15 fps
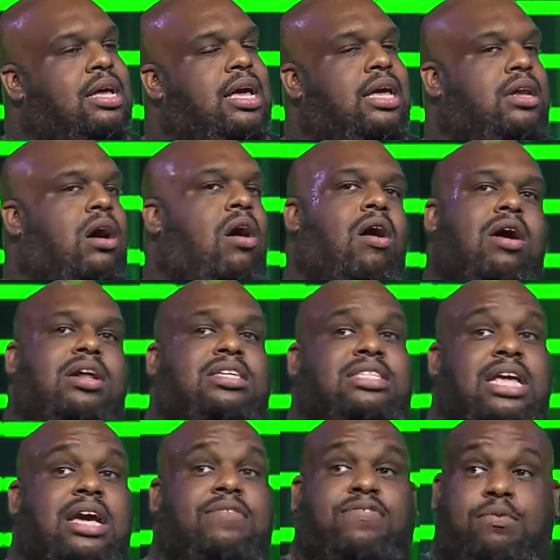And the hardest
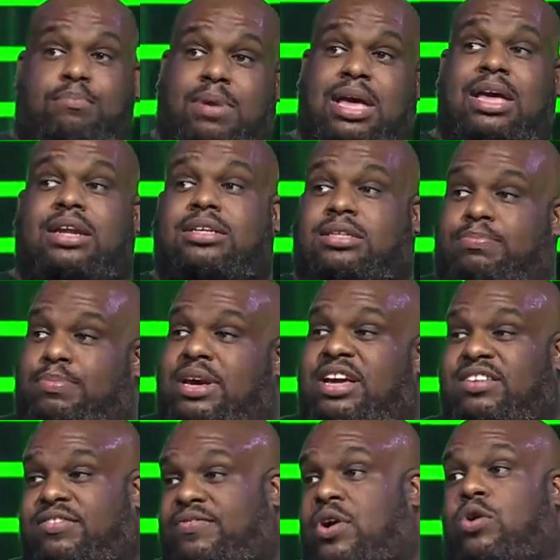thing for men to be
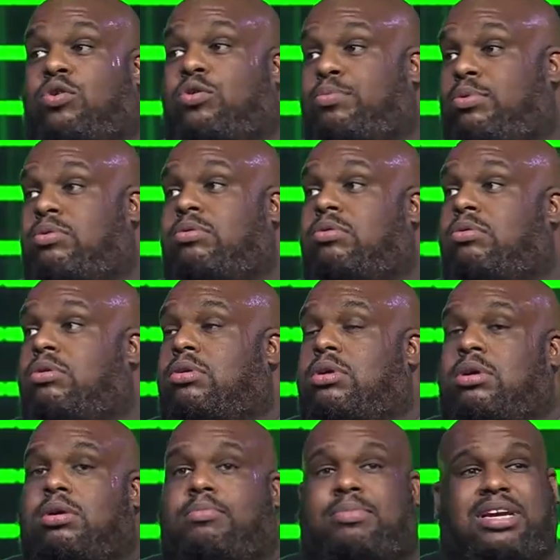is vulnerable.
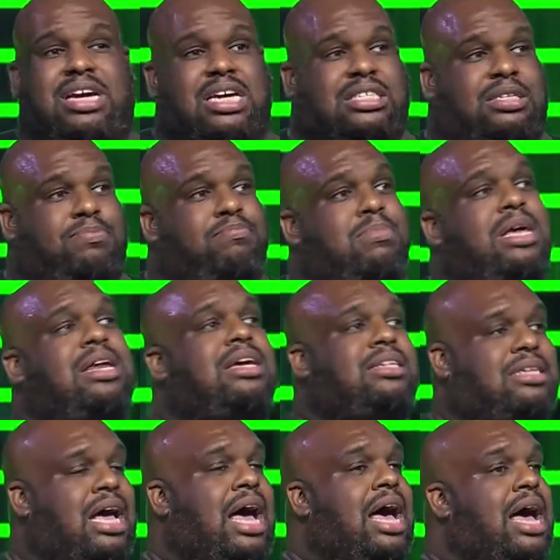Because many
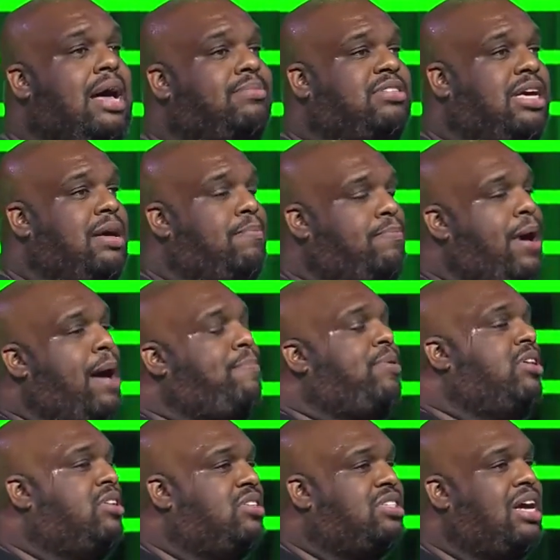times in
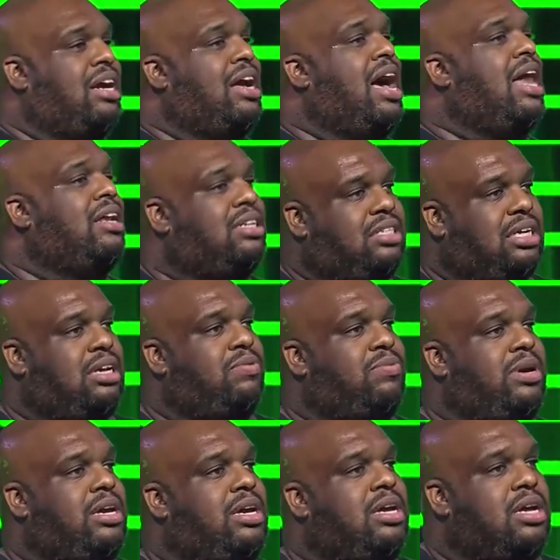popular psychology,
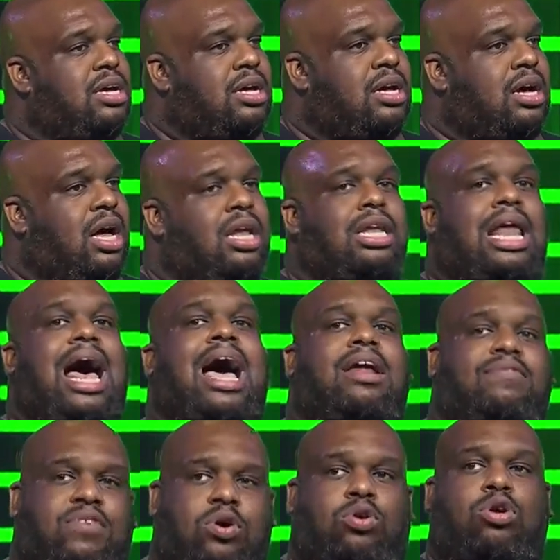we
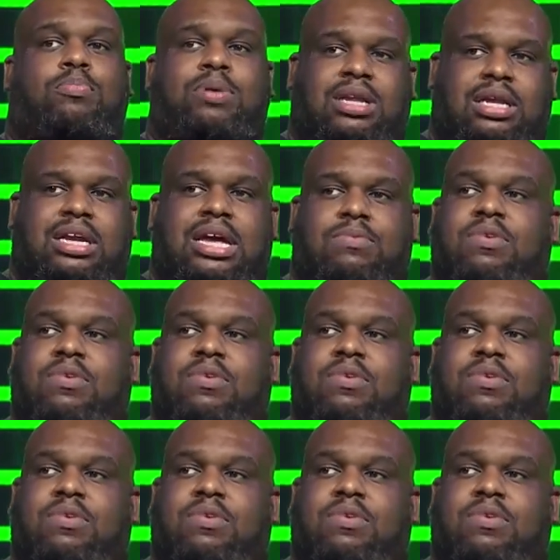align vulnerability